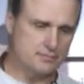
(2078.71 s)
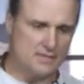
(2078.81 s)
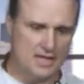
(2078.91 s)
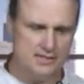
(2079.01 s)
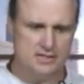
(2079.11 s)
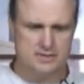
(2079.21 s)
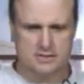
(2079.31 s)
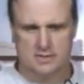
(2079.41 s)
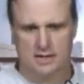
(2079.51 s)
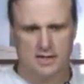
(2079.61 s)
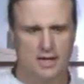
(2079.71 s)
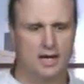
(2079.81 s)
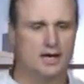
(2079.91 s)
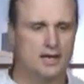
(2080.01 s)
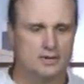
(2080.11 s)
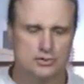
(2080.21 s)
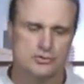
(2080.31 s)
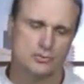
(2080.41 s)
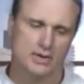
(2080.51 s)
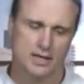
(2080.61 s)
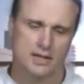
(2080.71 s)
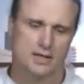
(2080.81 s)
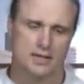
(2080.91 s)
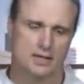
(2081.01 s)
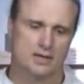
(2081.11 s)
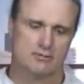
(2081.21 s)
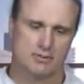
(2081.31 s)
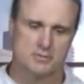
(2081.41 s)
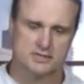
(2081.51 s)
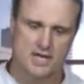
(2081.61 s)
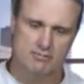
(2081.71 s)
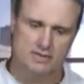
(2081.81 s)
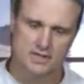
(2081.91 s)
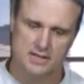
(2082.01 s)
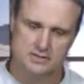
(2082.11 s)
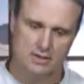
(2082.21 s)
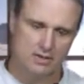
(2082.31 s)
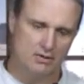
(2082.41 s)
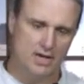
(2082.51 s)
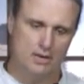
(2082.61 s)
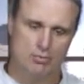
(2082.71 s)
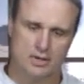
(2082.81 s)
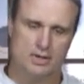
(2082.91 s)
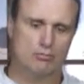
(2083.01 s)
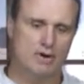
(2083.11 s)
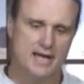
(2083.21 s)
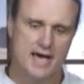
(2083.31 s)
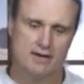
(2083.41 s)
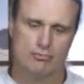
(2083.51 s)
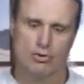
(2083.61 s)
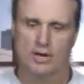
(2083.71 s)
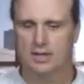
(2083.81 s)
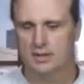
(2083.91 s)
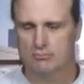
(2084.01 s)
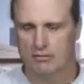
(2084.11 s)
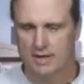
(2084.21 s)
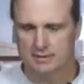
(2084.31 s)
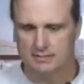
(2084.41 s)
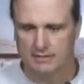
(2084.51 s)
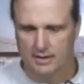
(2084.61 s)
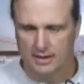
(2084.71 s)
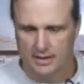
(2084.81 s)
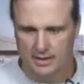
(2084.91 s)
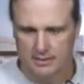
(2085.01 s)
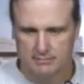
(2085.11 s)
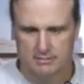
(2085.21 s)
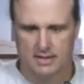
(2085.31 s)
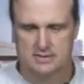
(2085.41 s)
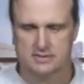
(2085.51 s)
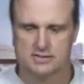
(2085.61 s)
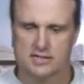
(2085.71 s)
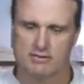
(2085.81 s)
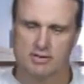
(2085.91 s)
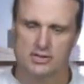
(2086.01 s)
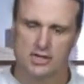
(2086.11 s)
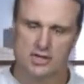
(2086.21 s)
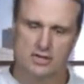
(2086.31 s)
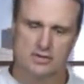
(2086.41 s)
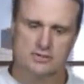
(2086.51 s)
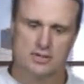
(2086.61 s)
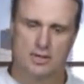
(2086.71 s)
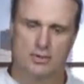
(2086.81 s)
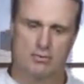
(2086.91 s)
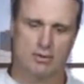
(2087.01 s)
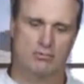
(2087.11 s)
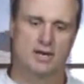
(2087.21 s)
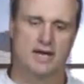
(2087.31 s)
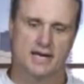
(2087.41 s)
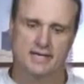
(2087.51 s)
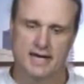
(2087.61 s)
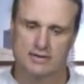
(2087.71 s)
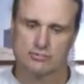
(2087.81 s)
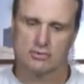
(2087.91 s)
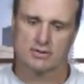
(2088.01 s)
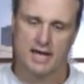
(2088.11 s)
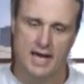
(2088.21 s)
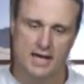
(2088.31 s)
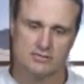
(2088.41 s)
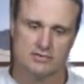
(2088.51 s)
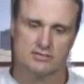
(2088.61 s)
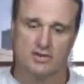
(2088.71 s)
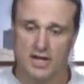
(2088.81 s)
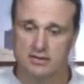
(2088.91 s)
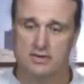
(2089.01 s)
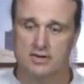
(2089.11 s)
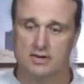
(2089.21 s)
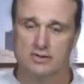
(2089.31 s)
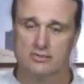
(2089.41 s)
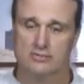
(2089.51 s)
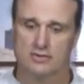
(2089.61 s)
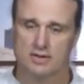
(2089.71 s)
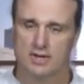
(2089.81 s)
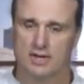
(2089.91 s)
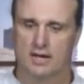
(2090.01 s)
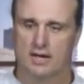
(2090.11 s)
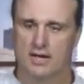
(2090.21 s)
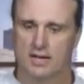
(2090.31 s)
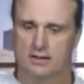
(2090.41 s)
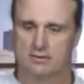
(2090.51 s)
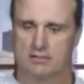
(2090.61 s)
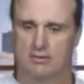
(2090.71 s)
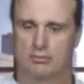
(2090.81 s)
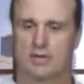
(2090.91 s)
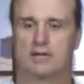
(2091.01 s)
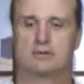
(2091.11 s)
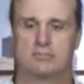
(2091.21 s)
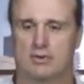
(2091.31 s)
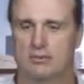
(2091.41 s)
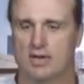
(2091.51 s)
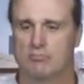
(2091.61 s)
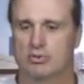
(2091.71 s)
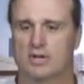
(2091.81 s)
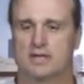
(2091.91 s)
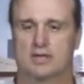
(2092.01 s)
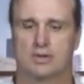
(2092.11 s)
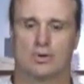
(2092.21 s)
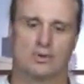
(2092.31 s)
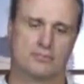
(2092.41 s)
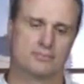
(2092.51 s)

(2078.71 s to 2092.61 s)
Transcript: This is a Newsweek from the 70s. Oh, hey, we're going to run out of oil in less than 7 years. We're going to run out of natural gas in 10 years. And we had plenty of coal.